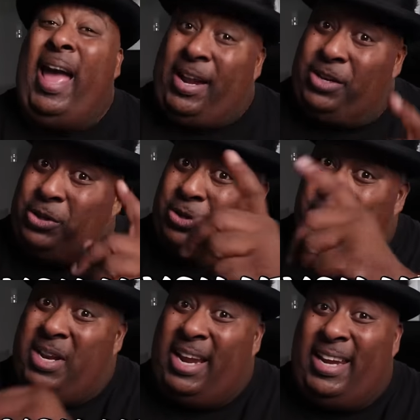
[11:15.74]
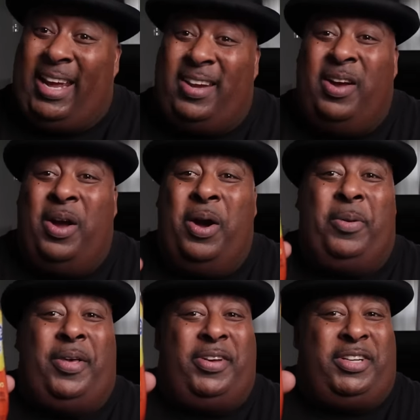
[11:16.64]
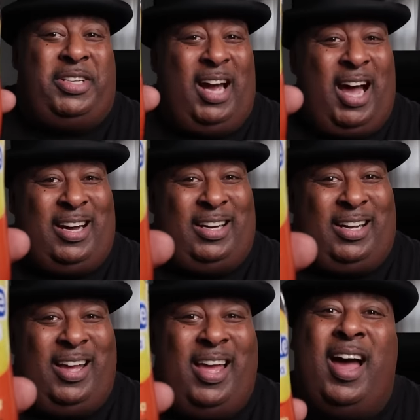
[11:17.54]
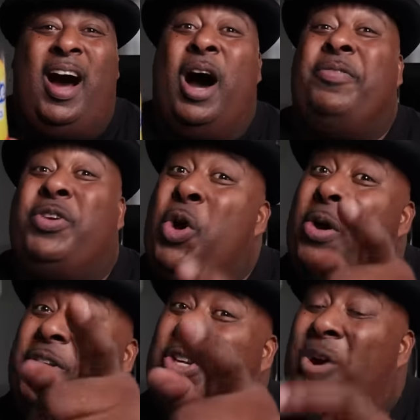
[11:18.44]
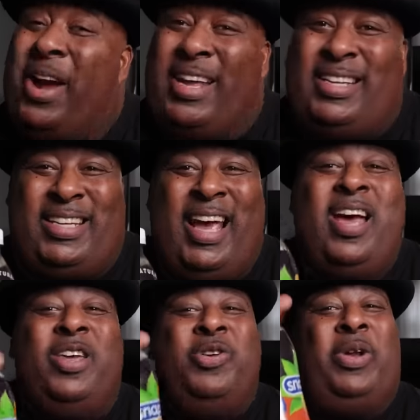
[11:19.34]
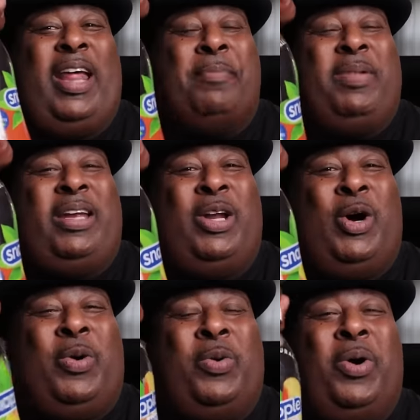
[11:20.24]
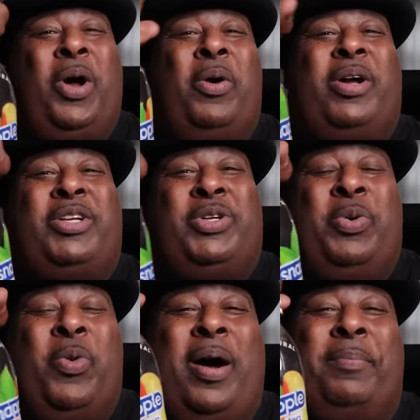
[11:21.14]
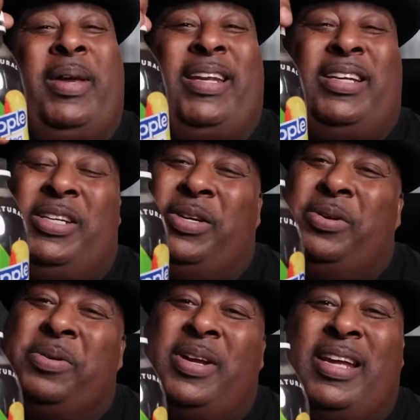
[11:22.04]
And do you need it with a chug of your choice? You let me know what you want me to do,